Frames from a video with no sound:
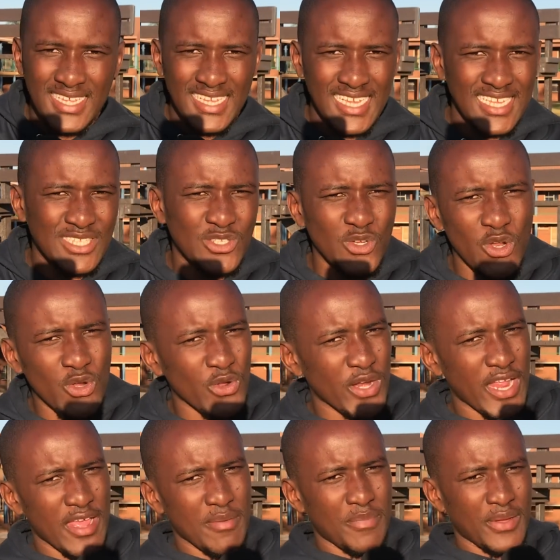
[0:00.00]
It's not gonna
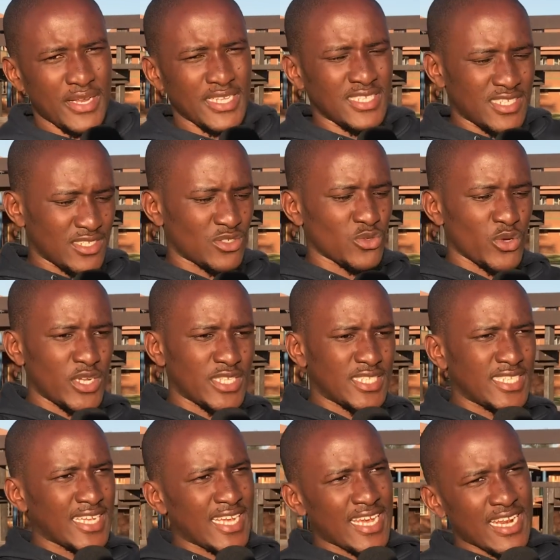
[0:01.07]
happen. He's just gonna
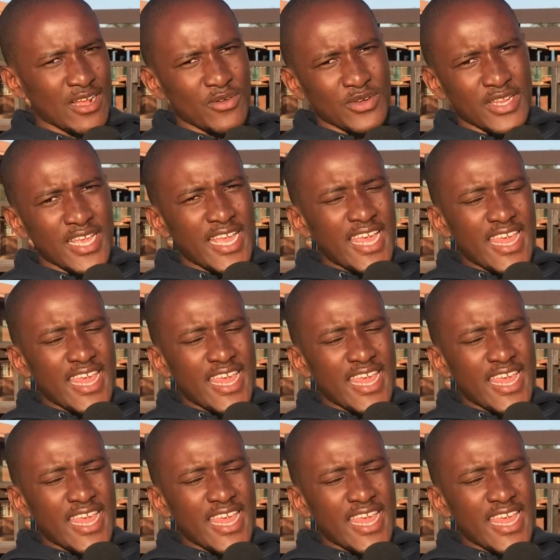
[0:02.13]
stick around.